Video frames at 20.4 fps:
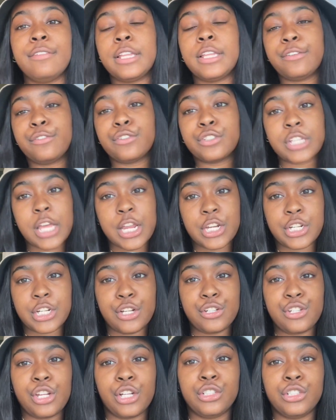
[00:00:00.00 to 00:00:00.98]
for
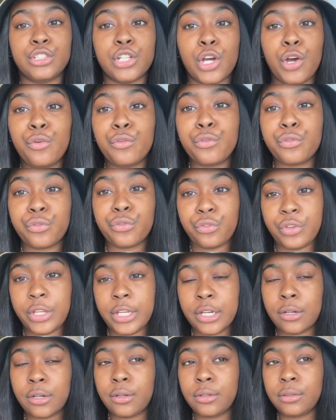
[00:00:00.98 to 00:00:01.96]
Sagittarius, like, don't
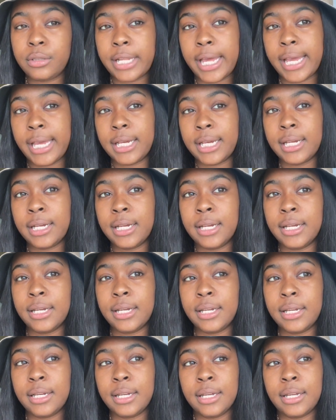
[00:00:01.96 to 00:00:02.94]
feel like
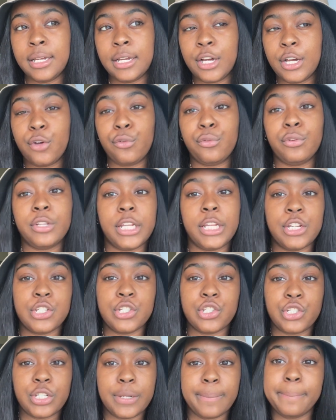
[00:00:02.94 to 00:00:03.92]
a
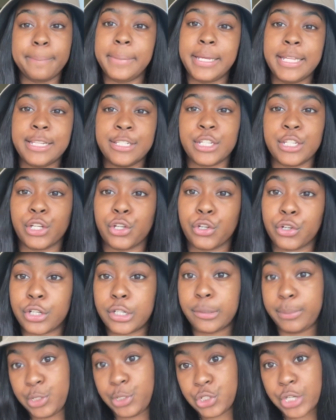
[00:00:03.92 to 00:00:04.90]
relationship means like you're
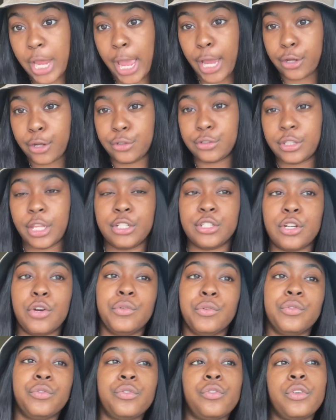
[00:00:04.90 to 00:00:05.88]
gonna be shackled. Like,
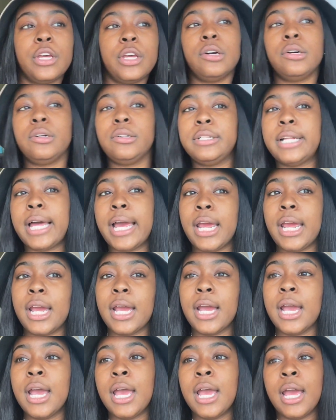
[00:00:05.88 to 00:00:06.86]
don't feel
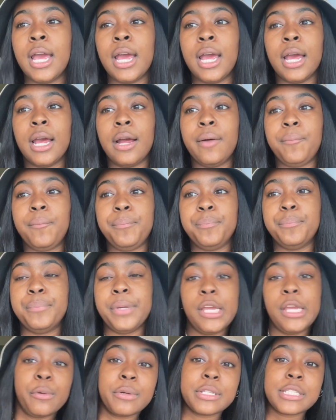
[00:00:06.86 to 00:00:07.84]
like
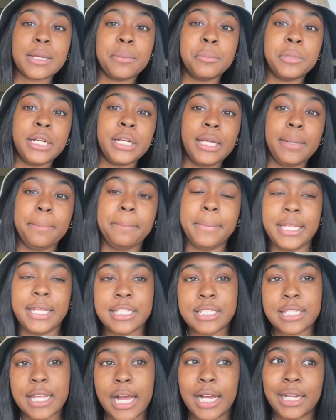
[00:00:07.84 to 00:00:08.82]
being with somebody
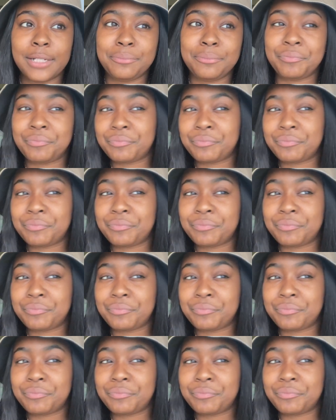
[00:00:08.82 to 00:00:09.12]
means that